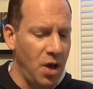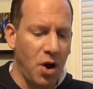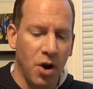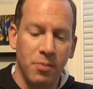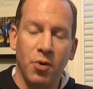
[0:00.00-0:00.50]

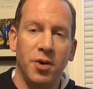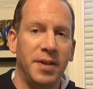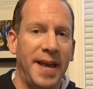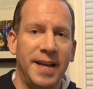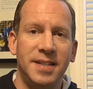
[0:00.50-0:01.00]

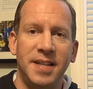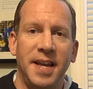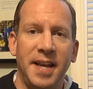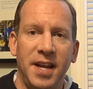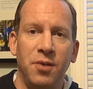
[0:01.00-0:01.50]
Hard-boiled eggs
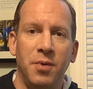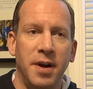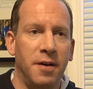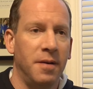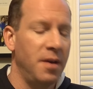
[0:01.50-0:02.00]
take
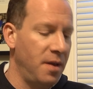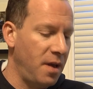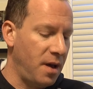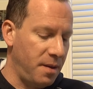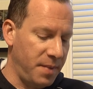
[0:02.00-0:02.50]
anywhere.
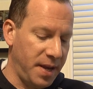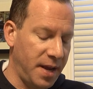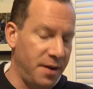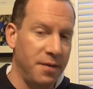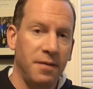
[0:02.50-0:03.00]
Um,
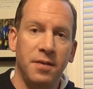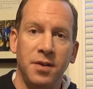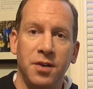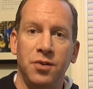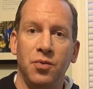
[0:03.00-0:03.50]
again,
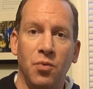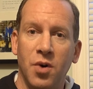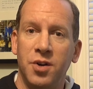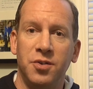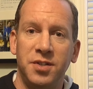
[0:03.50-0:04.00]
you can do
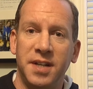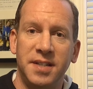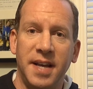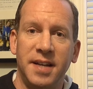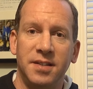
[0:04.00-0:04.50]
one or
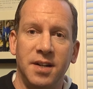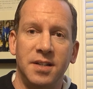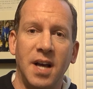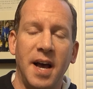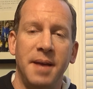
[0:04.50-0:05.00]
six eggs at a
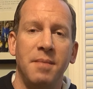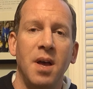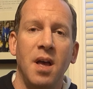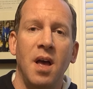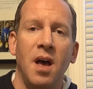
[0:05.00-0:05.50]
time.
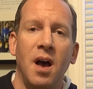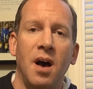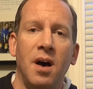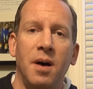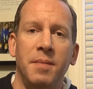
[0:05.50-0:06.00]

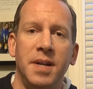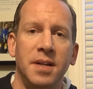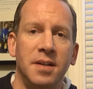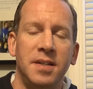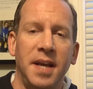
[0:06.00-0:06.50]
Um, and
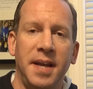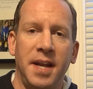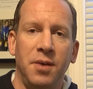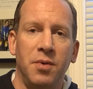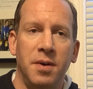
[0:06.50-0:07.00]
it'll take
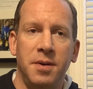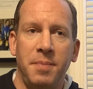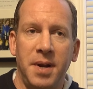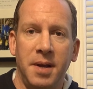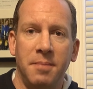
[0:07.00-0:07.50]
anywhere
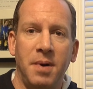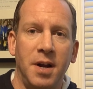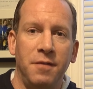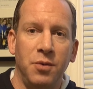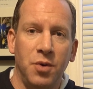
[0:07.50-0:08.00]
depending
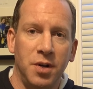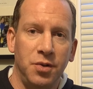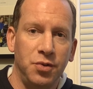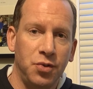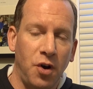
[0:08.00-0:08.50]
upon if you want to
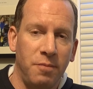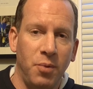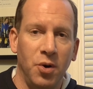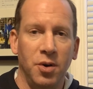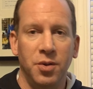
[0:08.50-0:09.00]
do soft
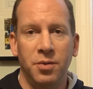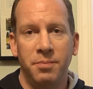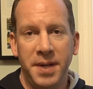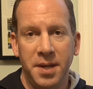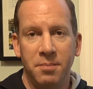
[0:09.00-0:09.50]
boiled or
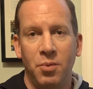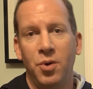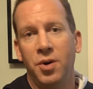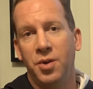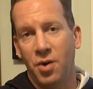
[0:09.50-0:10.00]
medium
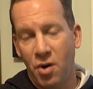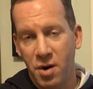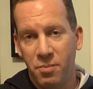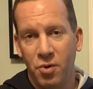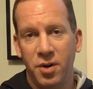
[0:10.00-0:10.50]
boiled or
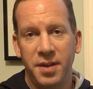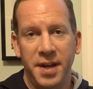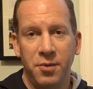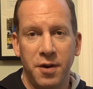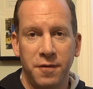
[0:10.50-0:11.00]
hard boiled,
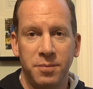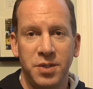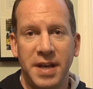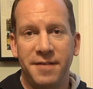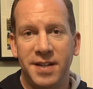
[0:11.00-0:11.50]
anywhere from
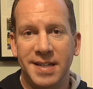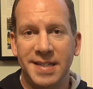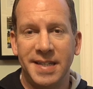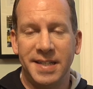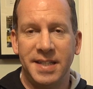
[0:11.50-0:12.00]
7 to
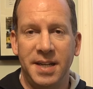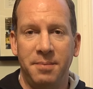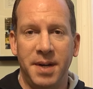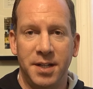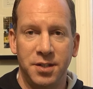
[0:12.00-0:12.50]

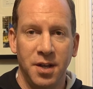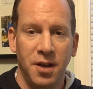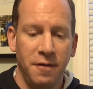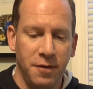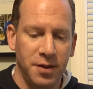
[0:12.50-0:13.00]
16 minutes
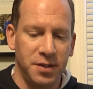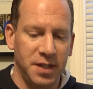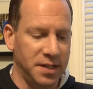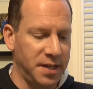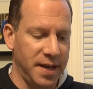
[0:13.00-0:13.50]
for the
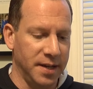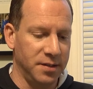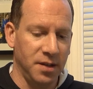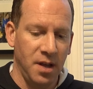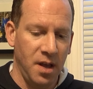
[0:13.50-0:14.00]
six eggs.